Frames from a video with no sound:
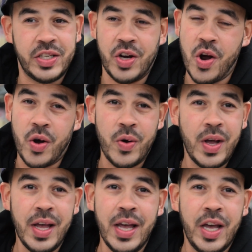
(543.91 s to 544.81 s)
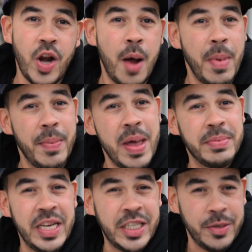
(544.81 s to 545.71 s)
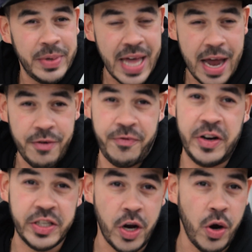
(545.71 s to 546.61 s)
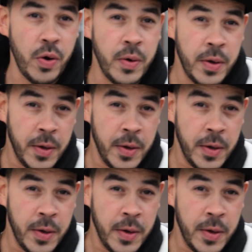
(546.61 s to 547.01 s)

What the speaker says: So, you know, I remember him teaching me that in Frisco,